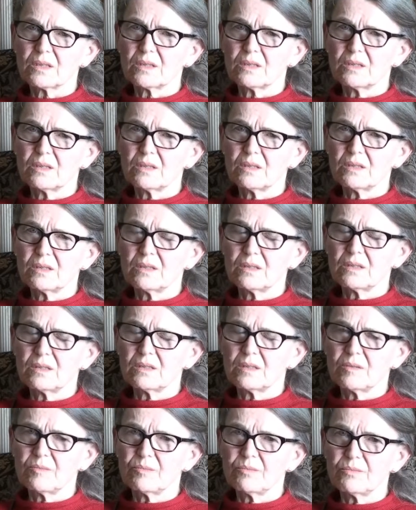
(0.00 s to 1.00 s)
Uh,
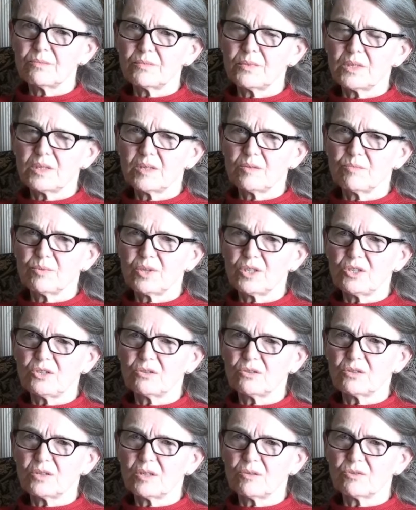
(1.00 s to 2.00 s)
I'm, yeah, I'm pretty
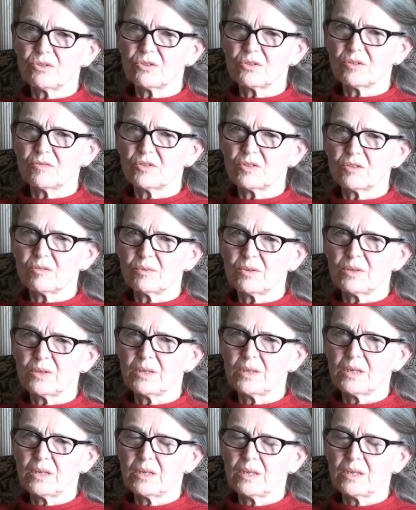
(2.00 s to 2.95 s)
sure they were serviceable.